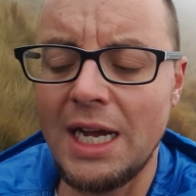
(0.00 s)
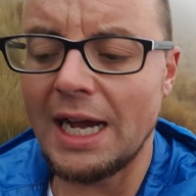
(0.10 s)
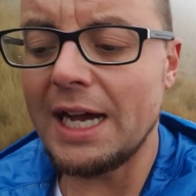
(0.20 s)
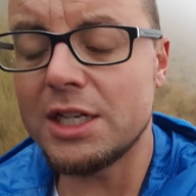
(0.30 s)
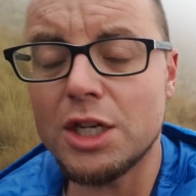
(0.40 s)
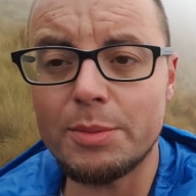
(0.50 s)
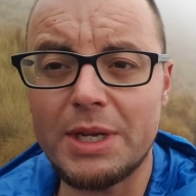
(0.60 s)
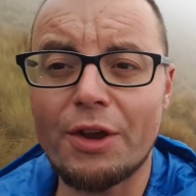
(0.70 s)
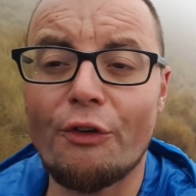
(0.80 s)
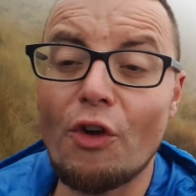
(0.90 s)
And don't be
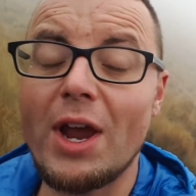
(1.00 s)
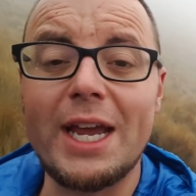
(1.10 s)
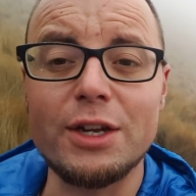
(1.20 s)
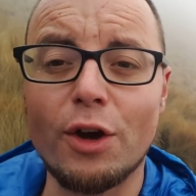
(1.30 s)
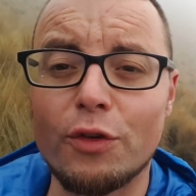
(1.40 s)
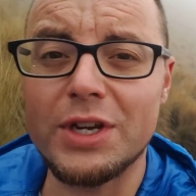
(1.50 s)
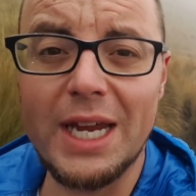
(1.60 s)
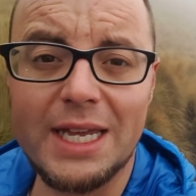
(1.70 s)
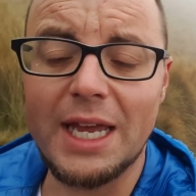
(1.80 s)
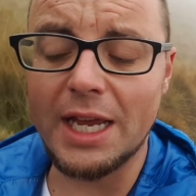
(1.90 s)
afraid of
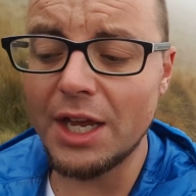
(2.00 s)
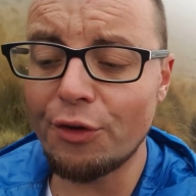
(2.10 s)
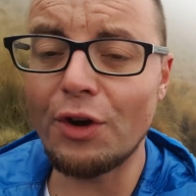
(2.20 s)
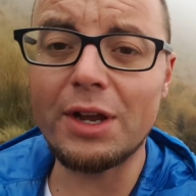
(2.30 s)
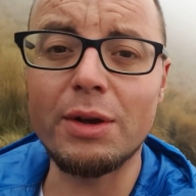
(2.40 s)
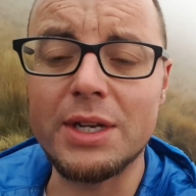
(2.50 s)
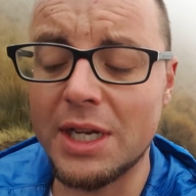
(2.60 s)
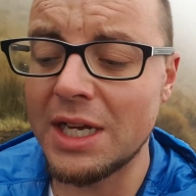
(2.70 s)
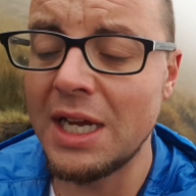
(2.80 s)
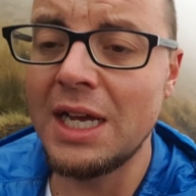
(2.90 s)
taking frequent
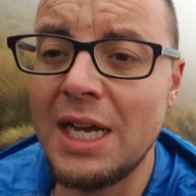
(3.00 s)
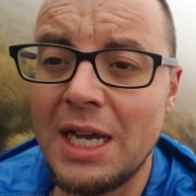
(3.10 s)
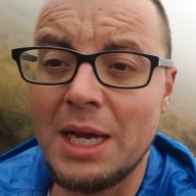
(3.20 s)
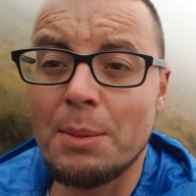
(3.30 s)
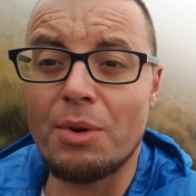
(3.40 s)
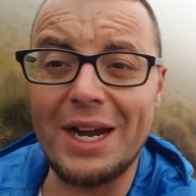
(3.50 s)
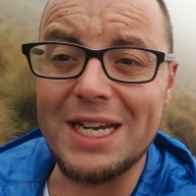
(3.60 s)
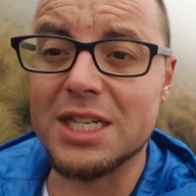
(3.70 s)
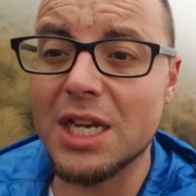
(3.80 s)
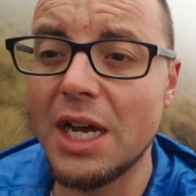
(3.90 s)

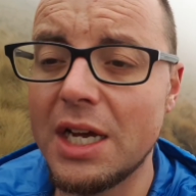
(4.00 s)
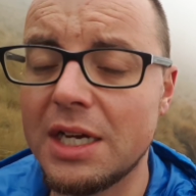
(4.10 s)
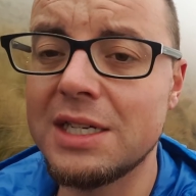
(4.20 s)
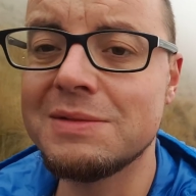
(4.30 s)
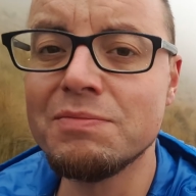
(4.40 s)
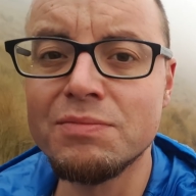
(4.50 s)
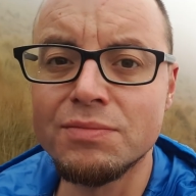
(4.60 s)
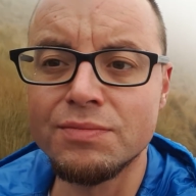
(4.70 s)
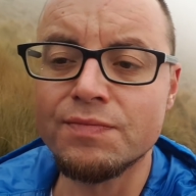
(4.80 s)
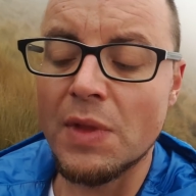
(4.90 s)
breaks.
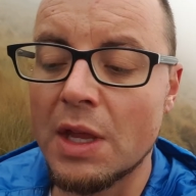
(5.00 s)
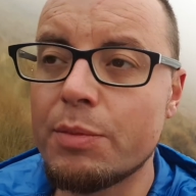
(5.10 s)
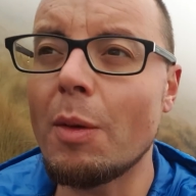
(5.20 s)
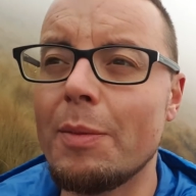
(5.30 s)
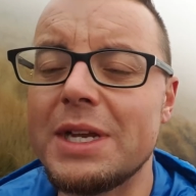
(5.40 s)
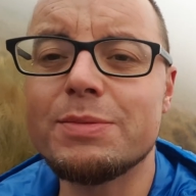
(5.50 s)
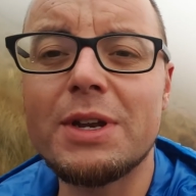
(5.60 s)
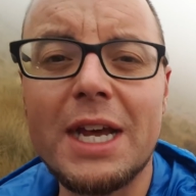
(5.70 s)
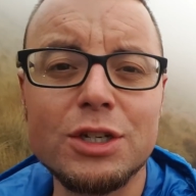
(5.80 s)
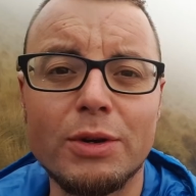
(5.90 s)
Problem is, my
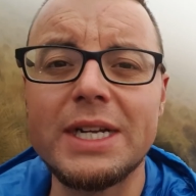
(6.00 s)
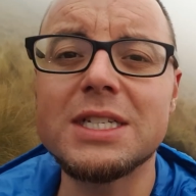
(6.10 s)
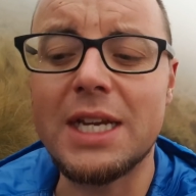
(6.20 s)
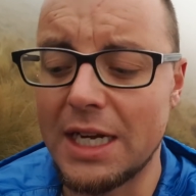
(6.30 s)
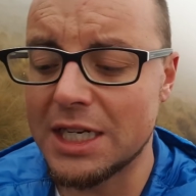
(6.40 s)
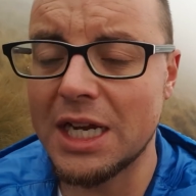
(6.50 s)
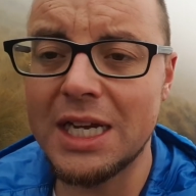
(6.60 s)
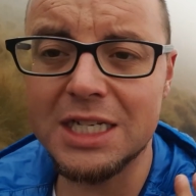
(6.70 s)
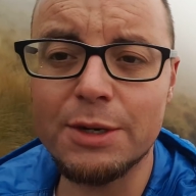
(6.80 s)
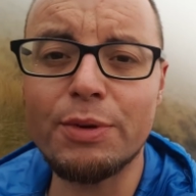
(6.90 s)
natural instinct
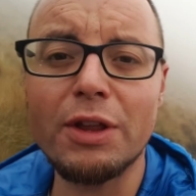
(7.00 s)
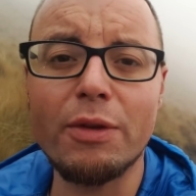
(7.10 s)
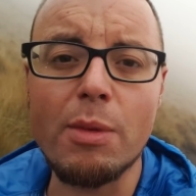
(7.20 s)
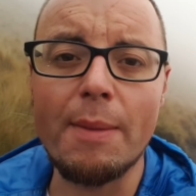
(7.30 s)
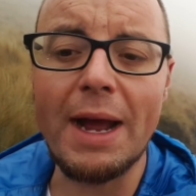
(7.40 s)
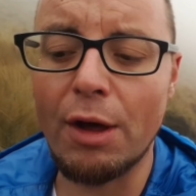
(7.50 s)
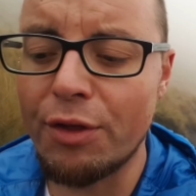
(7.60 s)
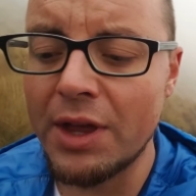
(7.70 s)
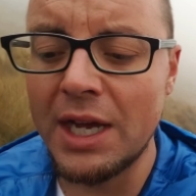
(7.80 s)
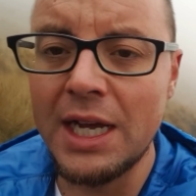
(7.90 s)
is to breathe through my mouth
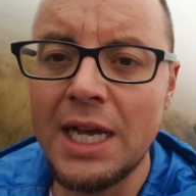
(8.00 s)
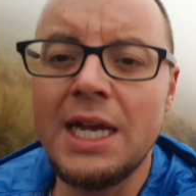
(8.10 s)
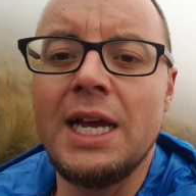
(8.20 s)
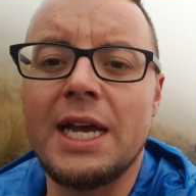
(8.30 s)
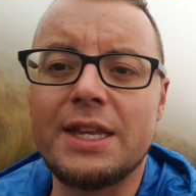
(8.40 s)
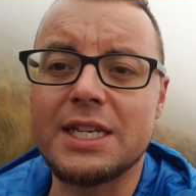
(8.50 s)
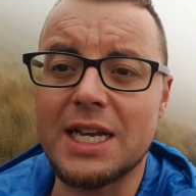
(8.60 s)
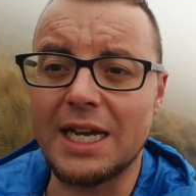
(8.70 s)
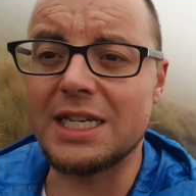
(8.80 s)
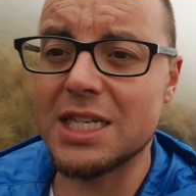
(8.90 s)
in this
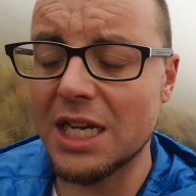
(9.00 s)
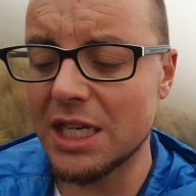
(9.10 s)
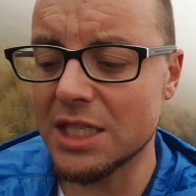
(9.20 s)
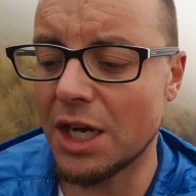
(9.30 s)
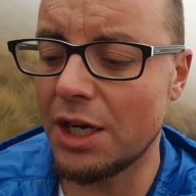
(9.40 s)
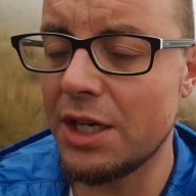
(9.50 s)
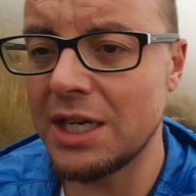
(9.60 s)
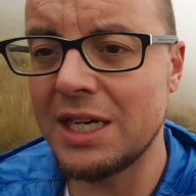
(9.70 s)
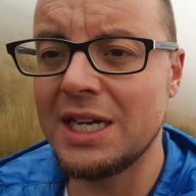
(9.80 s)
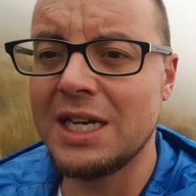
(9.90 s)
case, so
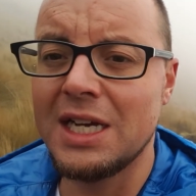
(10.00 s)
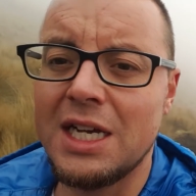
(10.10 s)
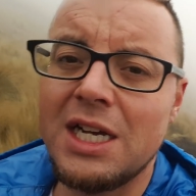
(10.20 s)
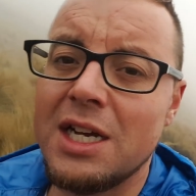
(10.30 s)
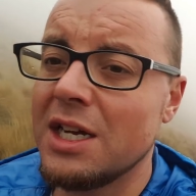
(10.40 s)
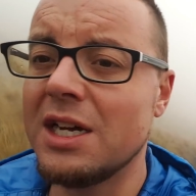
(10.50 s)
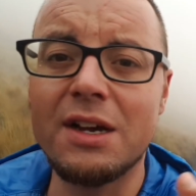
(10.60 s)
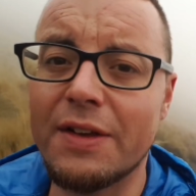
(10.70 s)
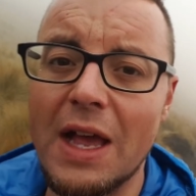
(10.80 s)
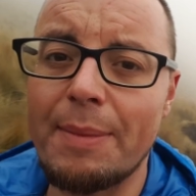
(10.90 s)

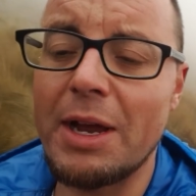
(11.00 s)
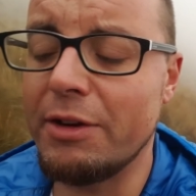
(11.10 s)
forget about